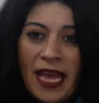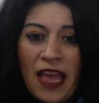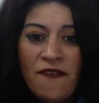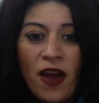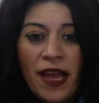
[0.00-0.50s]

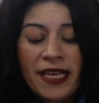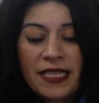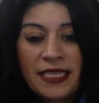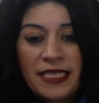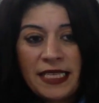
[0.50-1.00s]
If I
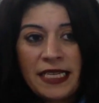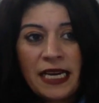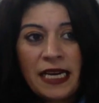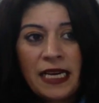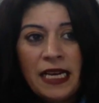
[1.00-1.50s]

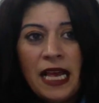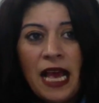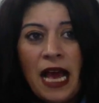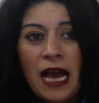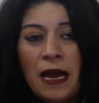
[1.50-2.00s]
consider
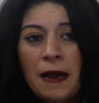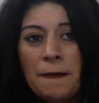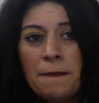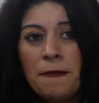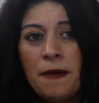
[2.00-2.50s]

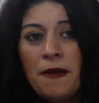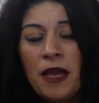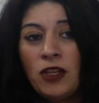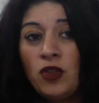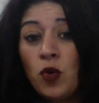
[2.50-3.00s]

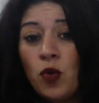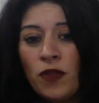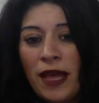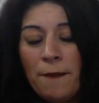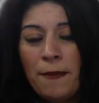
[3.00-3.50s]
a door
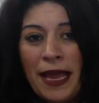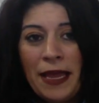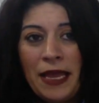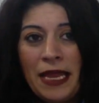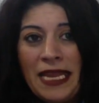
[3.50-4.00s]
that
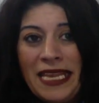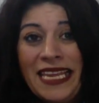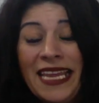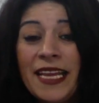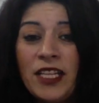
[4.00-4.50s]
may
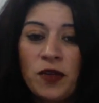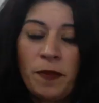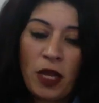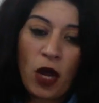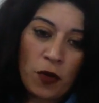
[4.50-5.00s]
need to
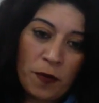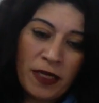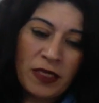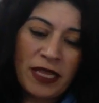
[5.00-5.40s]
be opened,